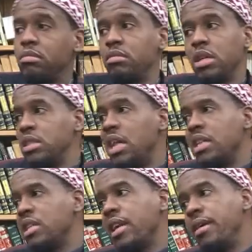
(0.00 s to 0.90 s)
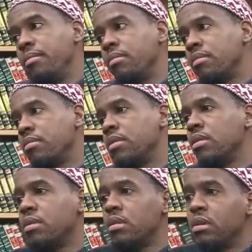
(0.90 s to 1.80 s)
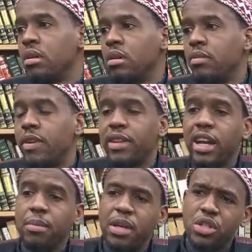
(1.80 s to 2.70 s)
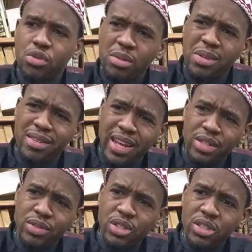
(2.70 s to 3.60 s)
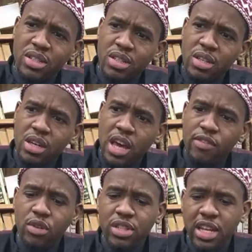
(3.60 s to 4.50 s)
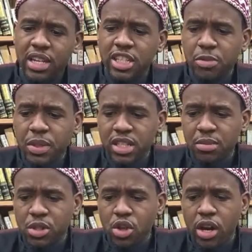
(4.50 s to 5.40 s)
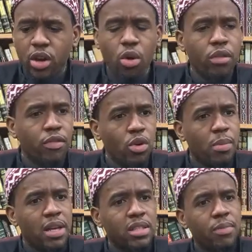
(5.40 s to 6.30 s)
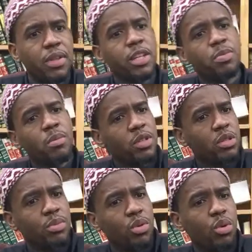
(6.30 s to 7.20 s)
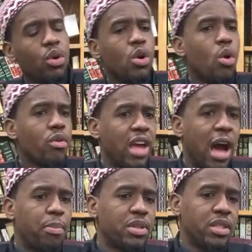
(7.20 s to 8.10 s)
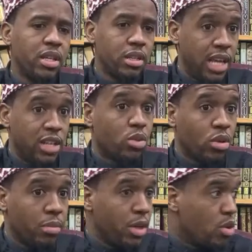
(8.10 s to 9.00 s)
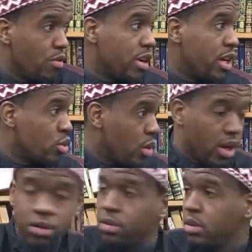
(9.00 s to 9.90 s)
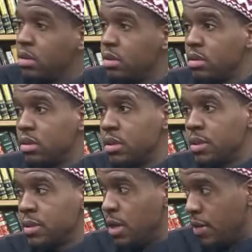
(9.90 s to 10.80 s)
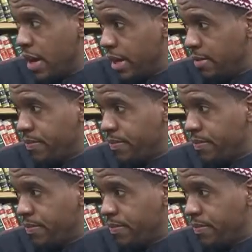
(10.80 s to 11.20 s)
That's not Islam. Rather, that can be extremely dangerous. If you say that just because the majority hold a view about something is permissible or the opposite, that's going to be kufr as well. All right?